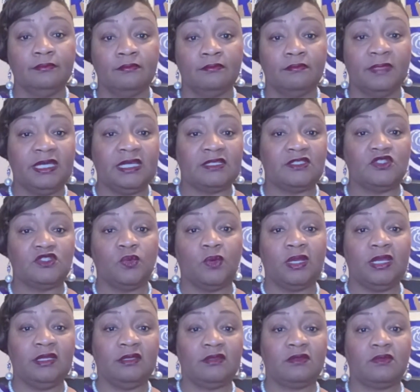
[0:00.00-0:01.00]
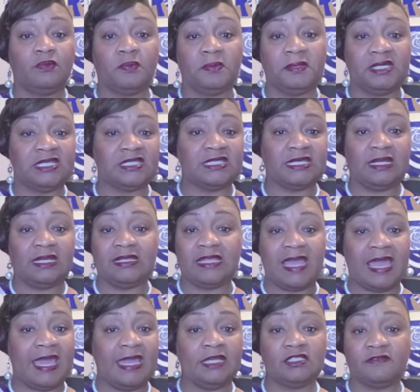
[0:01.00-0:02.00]
Because at the
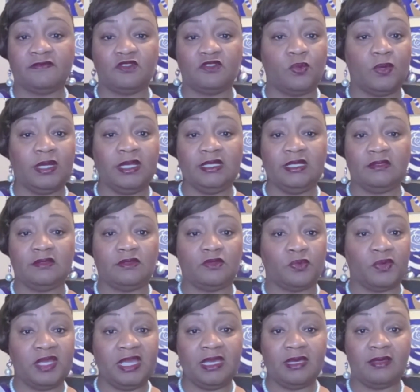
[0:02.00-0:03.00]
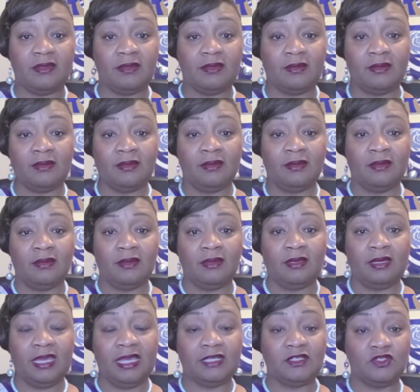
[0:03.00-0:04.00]
age of 23
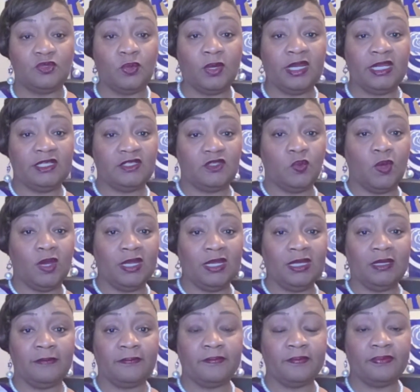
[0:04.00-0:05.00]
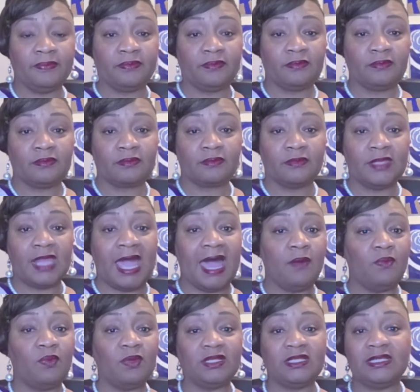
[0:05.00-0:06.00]
in 2020, I
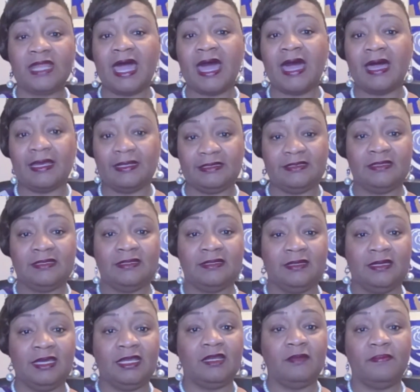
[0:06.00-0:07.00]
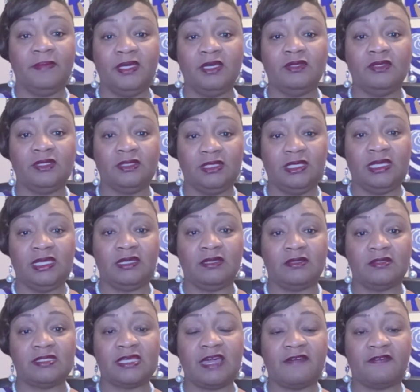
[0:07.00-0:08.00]
would not in a million
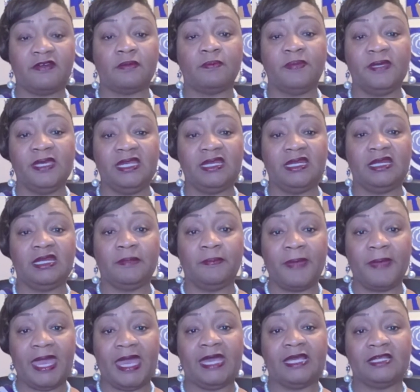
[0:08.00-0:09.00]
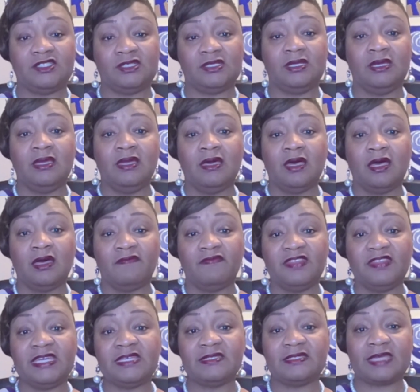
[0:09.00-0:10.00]
years have competed in a pageant of
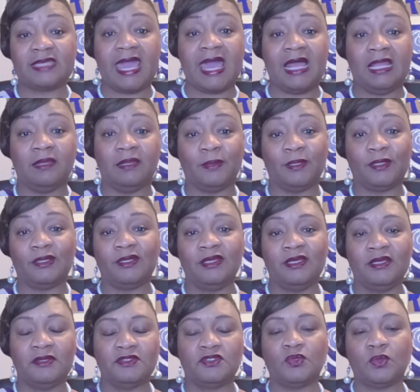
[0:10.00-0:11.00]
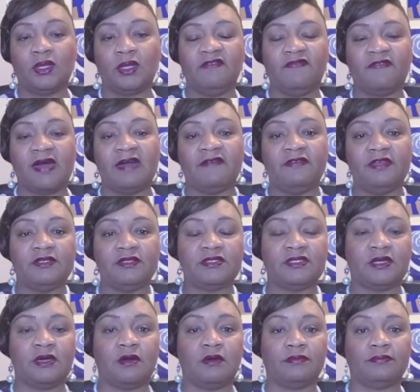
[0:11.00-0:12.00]
this caliber 25 years
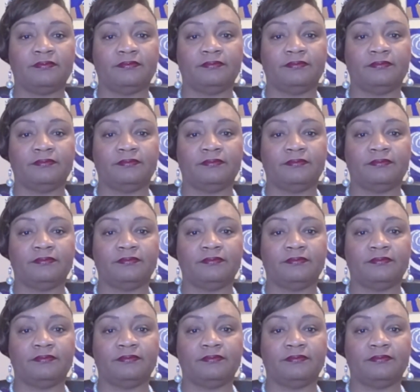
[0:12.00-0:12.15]
ago.